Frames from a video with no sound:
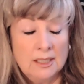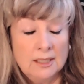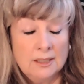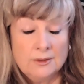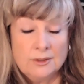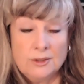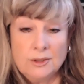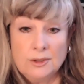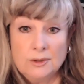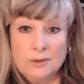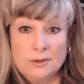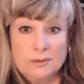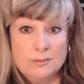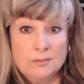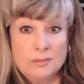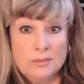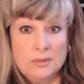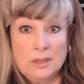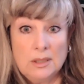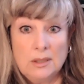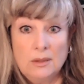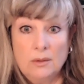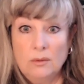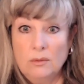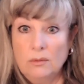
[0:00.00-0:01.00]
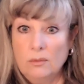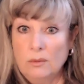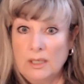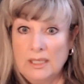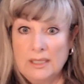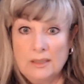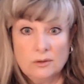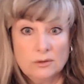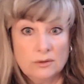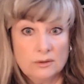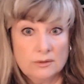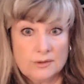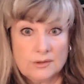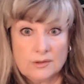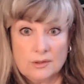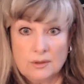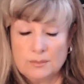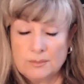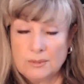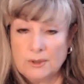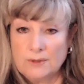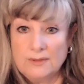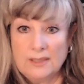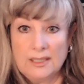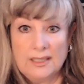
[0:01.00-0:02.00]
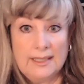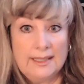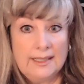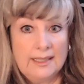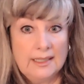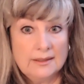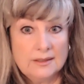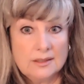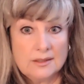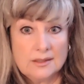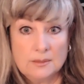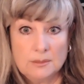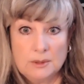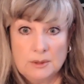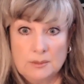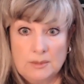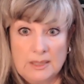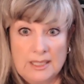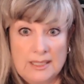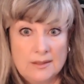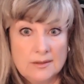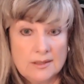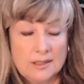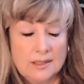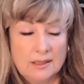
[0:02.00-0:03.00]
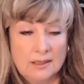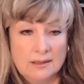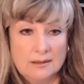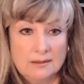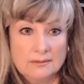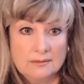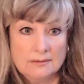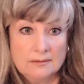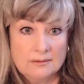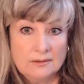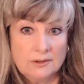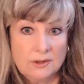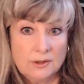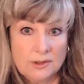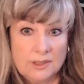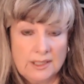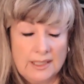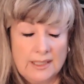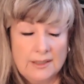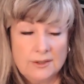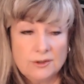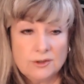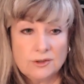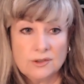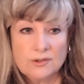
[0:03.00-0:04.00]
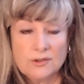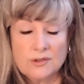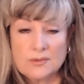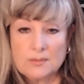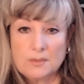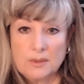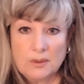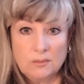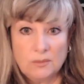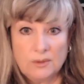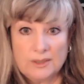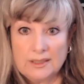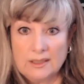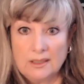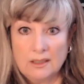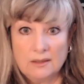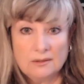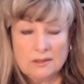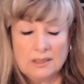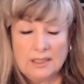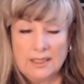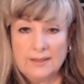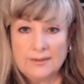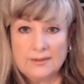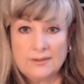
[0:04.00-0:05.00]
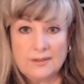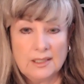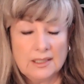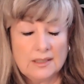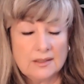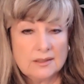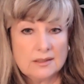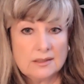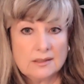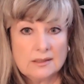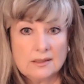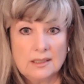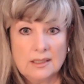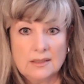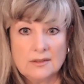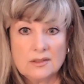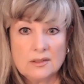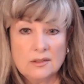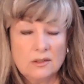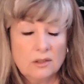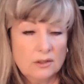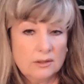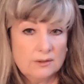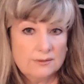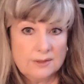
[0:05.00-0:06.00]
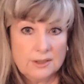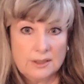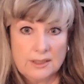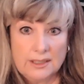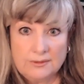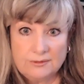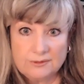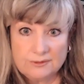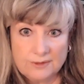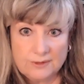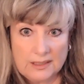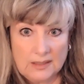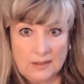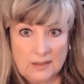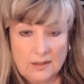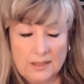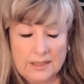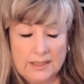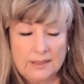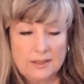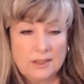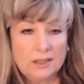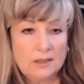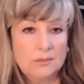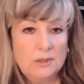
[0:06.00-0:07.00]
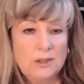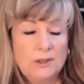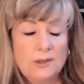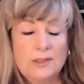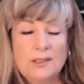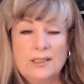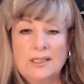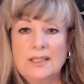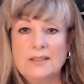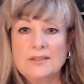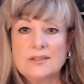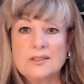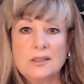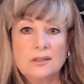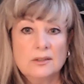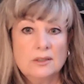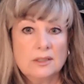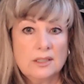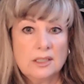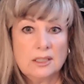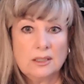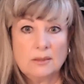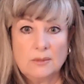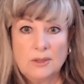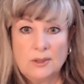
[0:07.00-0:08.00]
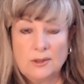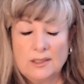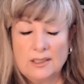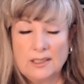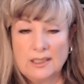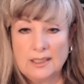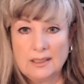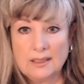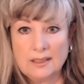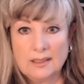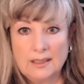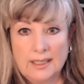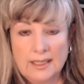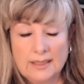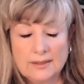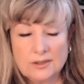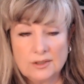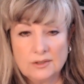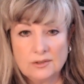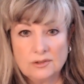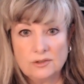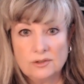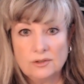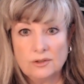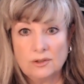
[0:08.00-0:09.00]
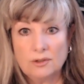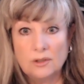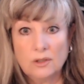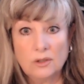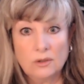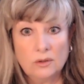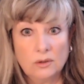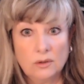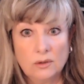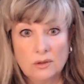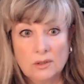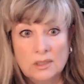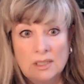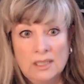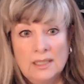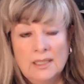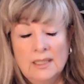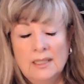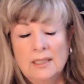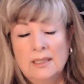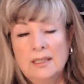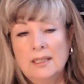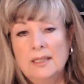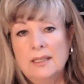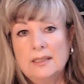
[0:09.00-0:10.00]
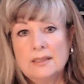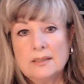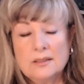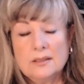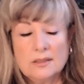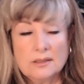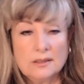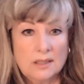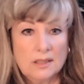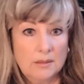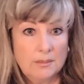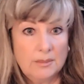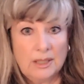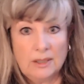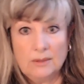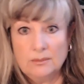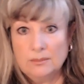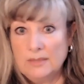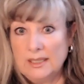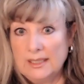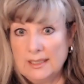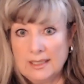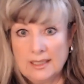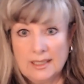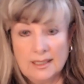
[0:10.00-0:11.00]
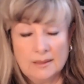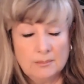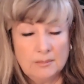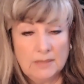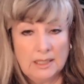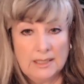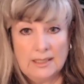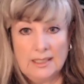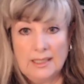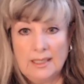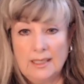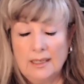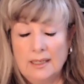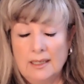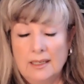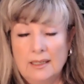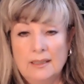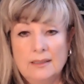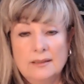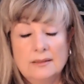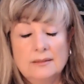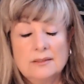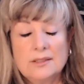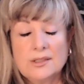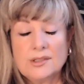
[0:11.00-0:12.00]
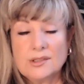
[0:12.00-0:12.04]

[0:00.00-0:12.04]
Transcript: doom, while also providing some amazing creations, but without ethics. It's not a very feeling community. It's not a community connected to the whole. It's about making money and